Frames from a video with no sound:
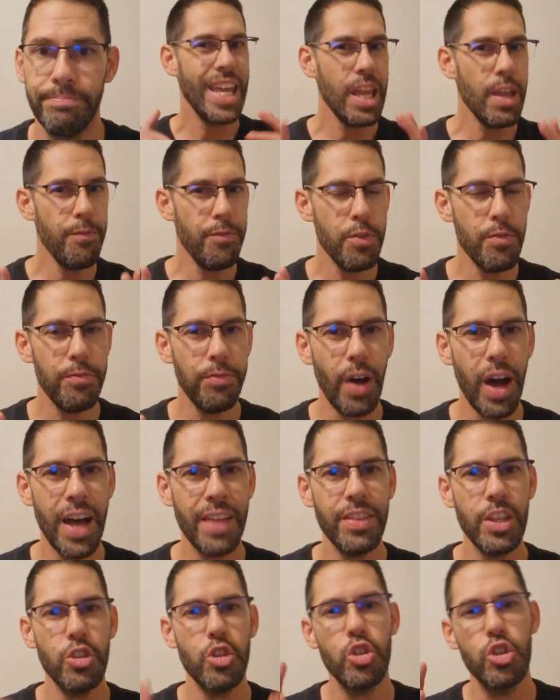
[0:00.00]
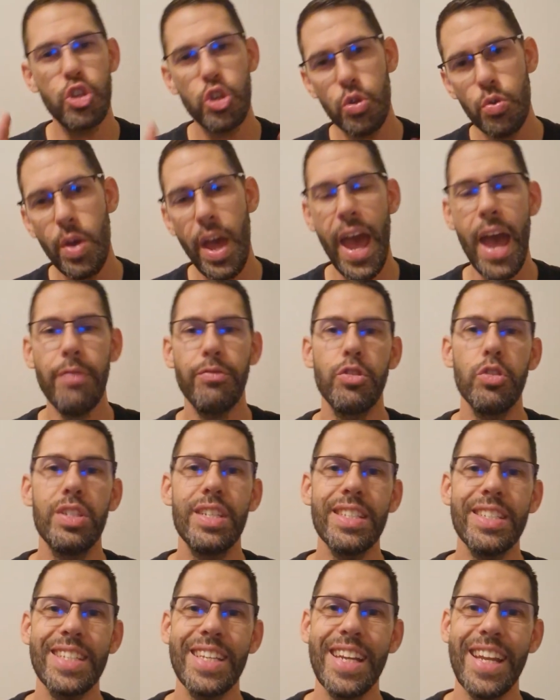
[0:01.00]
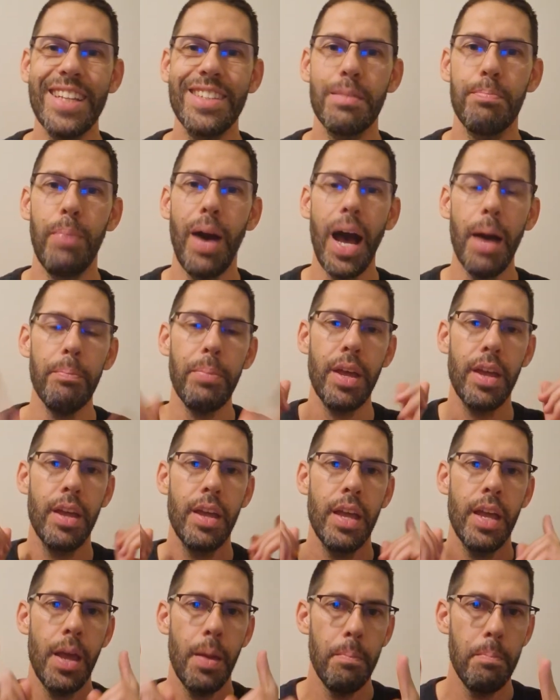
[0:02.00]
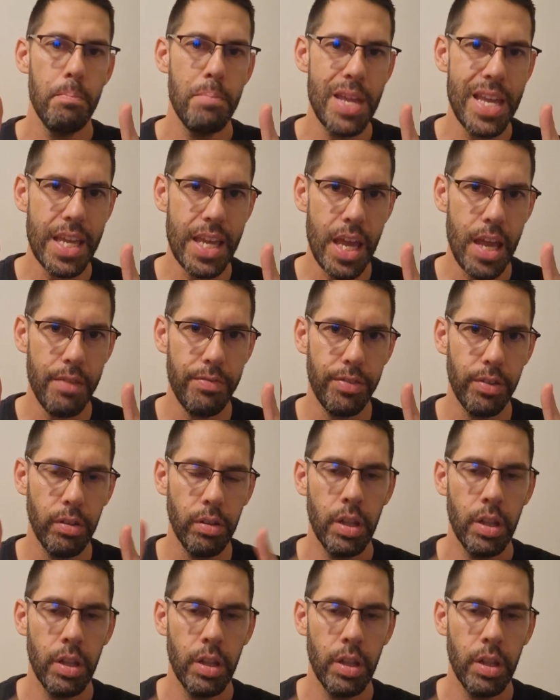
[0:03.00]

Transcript: If you find that you do have to disconnect a pipe, be careful.